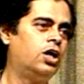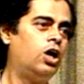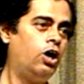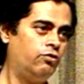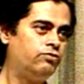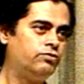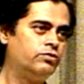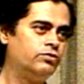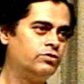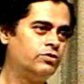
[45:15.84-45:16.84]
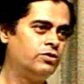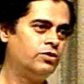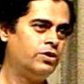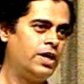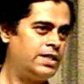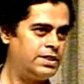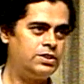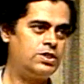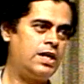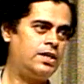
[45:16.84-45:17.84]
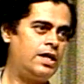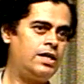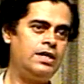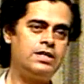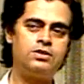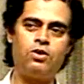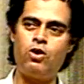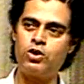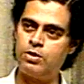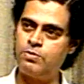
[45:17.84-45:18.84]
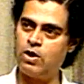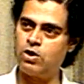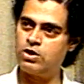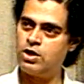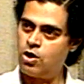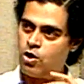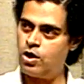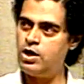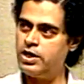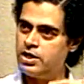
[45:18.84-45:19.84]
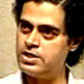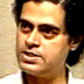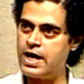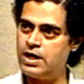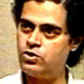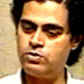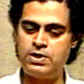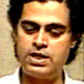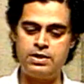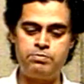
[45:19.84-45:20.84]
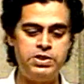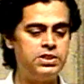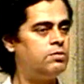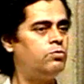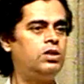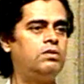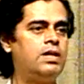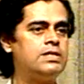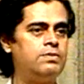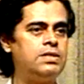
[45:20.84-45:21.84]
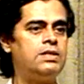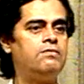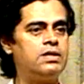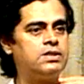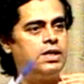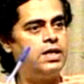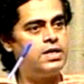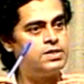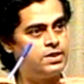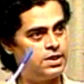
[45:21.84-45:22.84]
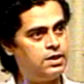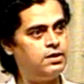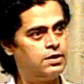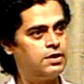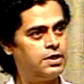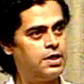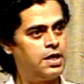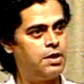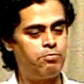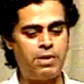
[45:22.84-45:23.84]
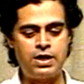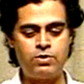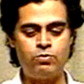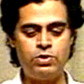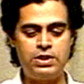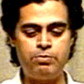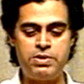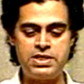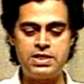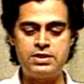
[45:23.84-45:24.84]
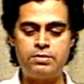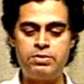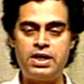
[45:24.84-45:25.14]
off. As I said that it is already designed to be a depletion mode device, means inversion layer is there. But with the presence of the